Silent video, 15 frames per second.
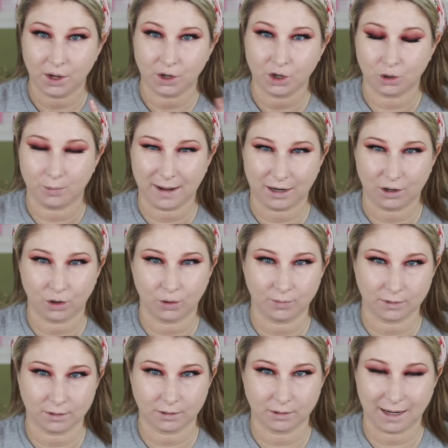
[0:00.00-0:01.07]
go back
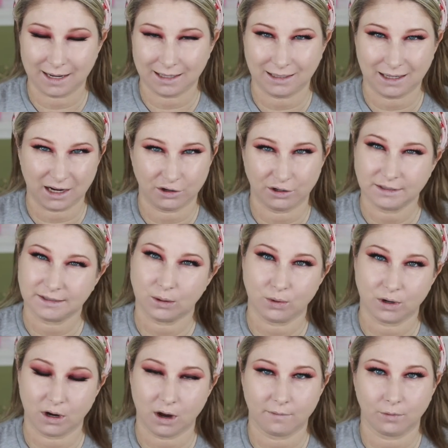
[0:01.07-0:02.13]
over any areas I
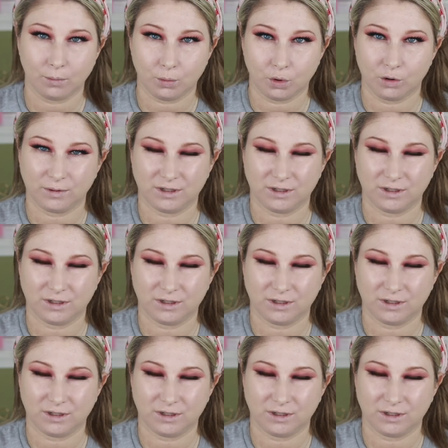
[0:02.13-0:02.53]
want to cover more